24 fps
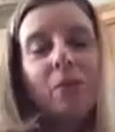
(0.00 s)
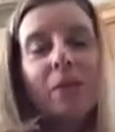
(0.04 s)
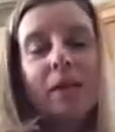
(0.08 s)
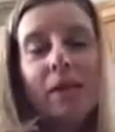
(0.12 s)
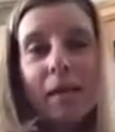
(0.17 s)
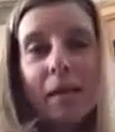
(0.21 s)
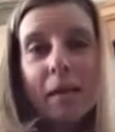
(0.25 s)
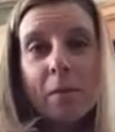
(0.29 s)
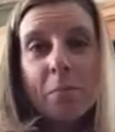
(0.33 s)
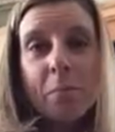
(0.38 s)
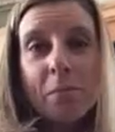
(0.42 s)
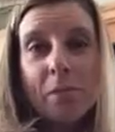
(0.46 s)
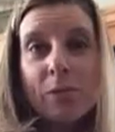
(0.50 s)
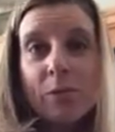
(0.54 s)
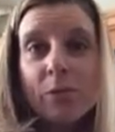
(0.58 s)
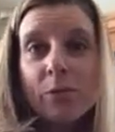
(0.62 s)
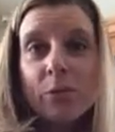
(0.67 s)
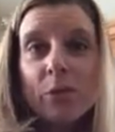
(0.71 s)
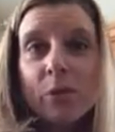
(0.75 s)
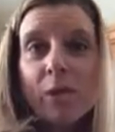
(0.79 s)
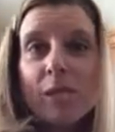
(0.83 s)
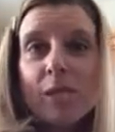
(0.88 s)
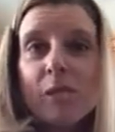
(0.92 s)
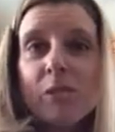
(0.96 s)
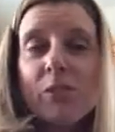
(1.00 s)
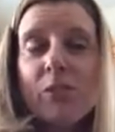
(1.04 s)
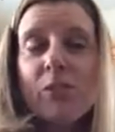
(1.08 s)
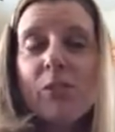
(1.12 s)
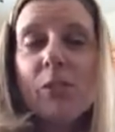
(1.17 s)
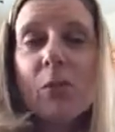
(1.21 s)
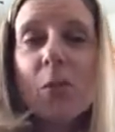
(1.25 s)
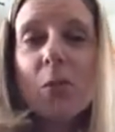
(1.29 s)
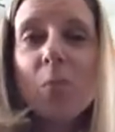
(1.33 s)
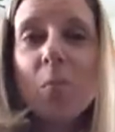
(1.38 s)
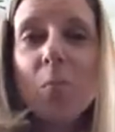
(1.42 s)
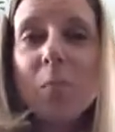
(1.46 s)
Well, I miss you guys
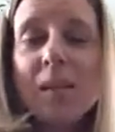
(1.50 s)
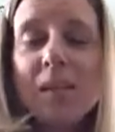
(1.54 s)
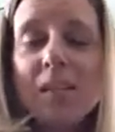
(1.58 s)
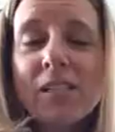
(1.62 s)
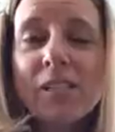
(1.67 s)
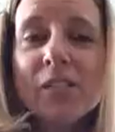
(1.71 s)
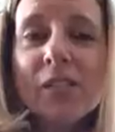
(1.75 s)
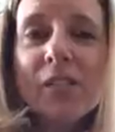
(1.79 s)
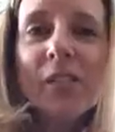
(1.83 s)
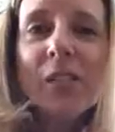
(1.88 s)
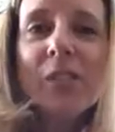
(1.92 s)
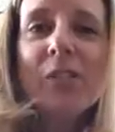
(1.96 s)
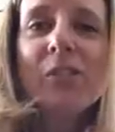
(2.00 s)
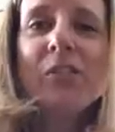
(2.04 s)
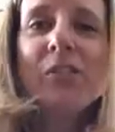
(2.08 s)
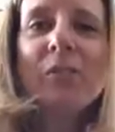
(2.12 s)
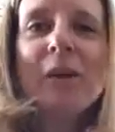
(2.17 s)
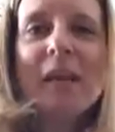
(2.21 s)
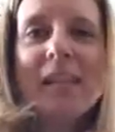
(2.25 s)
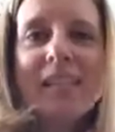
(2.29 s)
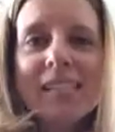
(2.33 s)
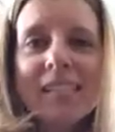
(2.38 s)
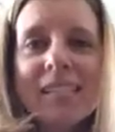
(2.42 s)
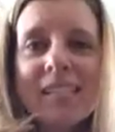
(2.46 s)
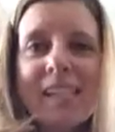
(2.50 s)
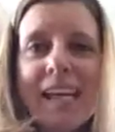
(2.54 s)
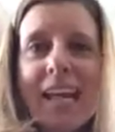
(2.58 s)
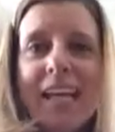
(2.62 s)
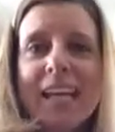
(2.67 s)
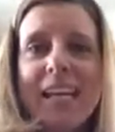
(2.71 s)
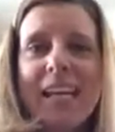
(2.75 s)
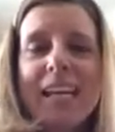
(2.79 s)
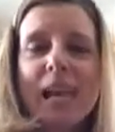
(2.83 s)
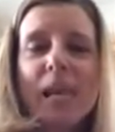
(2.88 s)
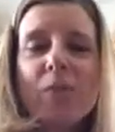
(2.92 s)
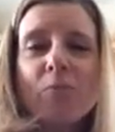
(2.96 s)
so much, so I
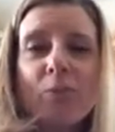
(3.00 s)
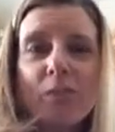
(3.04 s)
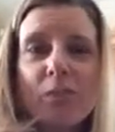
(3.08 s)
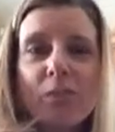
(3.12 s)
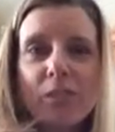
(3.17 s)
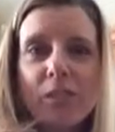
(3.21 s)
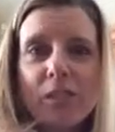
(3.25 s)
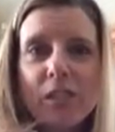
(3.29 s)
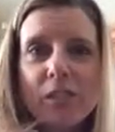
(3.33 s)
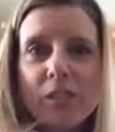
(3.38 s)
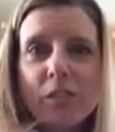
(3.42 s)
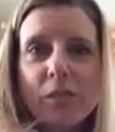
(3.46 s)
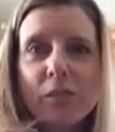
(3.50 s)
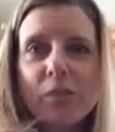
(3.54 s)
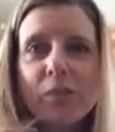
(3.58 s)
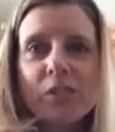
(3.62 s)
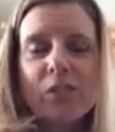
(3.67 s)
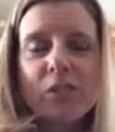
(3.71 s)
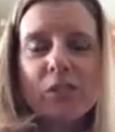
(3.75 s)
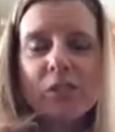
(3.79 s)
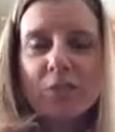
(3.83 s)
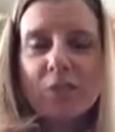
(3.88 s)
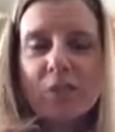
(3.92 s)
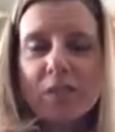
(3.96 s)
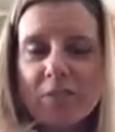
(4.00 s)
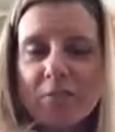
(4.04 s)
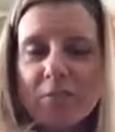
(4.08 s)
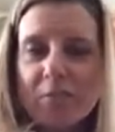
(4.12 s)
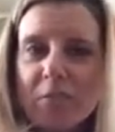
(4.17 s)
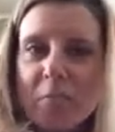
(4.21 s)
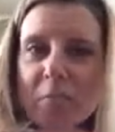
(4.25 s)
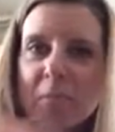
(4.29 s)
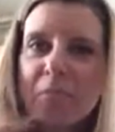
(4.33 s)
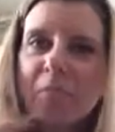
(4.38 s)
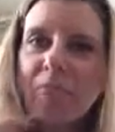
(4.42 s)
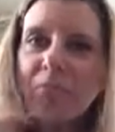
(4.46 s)
decided I would read you a story
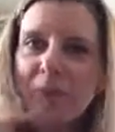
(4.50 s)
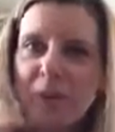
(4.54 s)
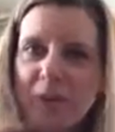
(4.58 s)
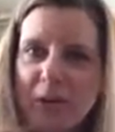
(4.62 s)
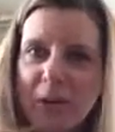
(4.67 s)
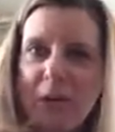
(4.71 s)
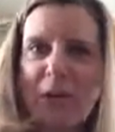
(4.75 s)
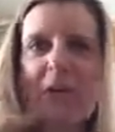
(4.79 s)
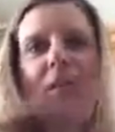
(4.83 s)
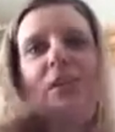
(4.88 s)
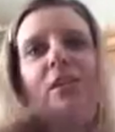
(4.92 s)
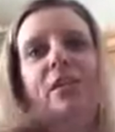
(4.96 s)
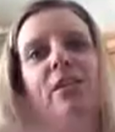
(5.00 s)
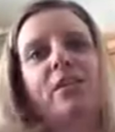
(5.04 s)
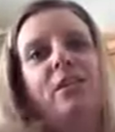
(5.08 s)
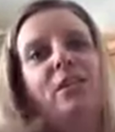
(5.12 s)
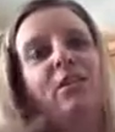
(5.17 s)
from afar.